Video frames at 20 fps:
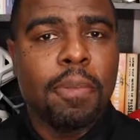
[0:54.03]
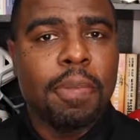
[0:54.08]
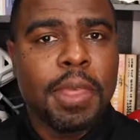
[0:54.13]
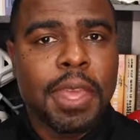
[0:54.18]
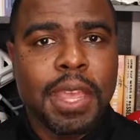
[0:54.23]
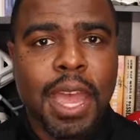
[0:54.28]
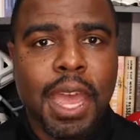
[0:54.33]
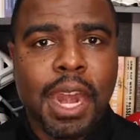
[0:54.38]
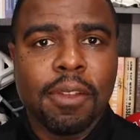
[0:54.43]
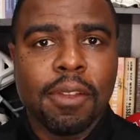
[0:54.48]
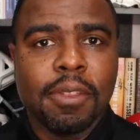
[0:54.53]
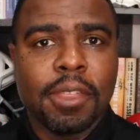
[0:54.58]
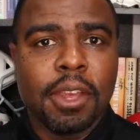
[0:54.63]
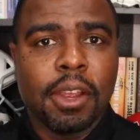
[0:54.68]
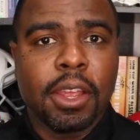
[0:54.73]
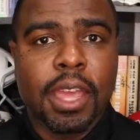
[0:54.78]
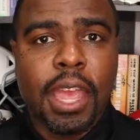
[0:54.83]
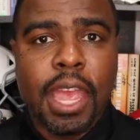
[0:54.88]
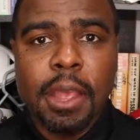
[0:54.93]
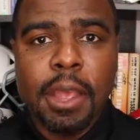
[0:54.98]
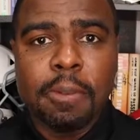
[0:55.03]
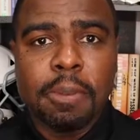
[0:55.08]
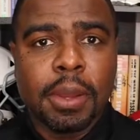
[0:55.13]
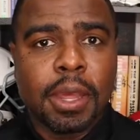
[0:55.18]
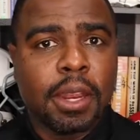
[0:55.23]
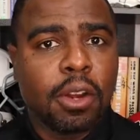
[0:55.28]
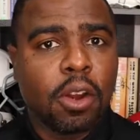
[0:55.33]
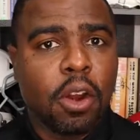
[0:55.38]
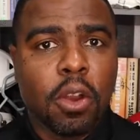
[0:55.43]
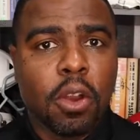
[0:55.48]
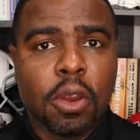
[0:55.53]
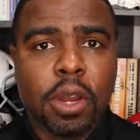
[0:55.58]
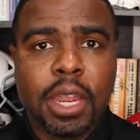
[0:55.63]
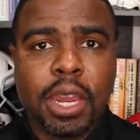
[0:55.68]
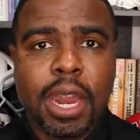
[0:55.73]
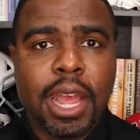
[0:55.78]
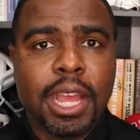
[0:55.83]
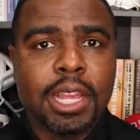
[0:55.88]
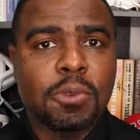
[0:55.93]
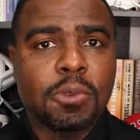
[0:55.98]
They got out of their game plan early
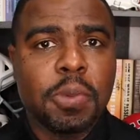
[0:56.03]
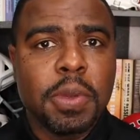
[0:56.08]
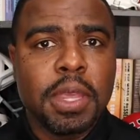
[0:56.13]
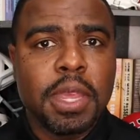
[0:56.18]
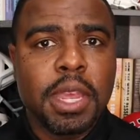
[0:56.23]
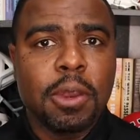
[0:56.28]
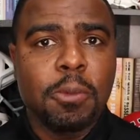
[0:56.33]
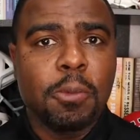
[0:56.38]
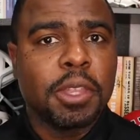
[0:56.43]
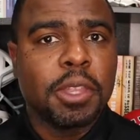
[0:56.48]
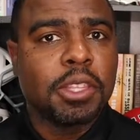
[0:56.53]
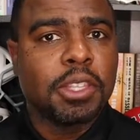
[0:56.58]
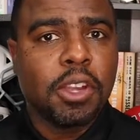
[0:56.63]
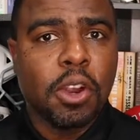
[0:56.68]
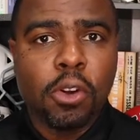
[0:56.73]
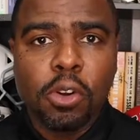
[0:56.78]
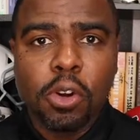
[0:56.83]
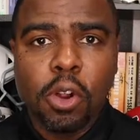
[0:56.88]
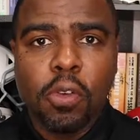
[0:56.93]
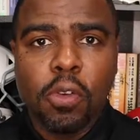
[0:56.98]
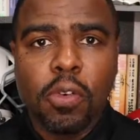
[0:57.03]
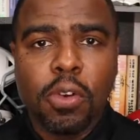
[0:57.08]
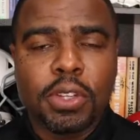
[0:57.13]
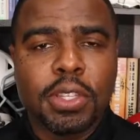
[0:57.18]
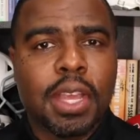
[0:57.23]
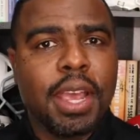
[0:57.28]
last weekend with the turnovers,